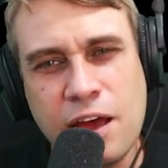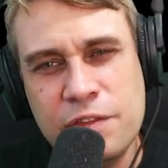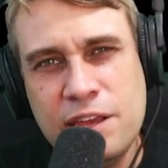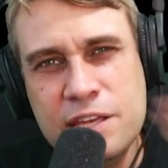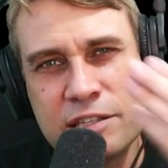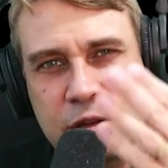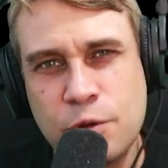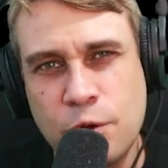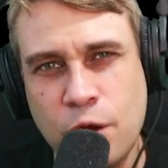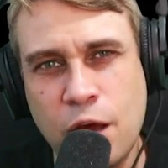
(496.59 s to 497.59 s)
these
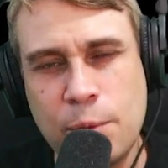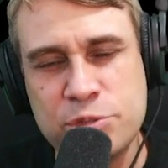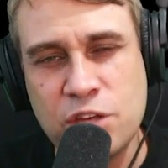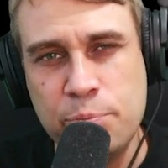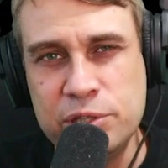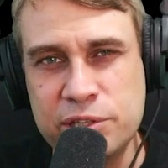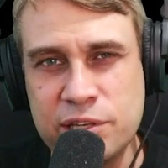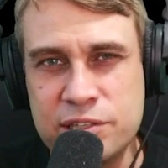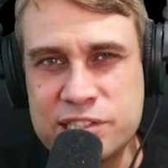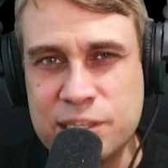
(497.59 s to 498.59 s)
website
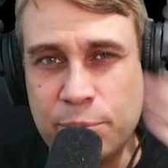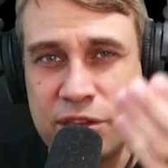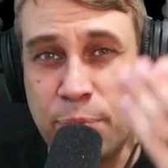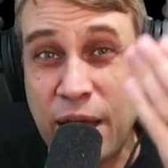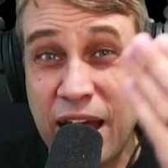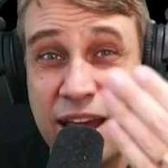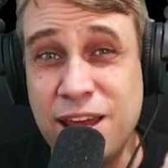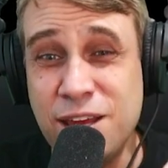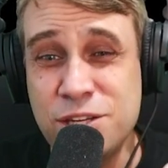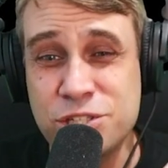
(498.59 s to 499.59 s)
builders limit the
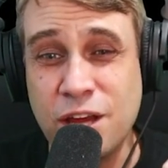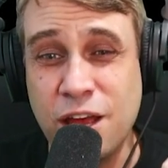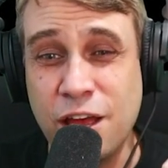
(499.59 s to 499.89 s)
page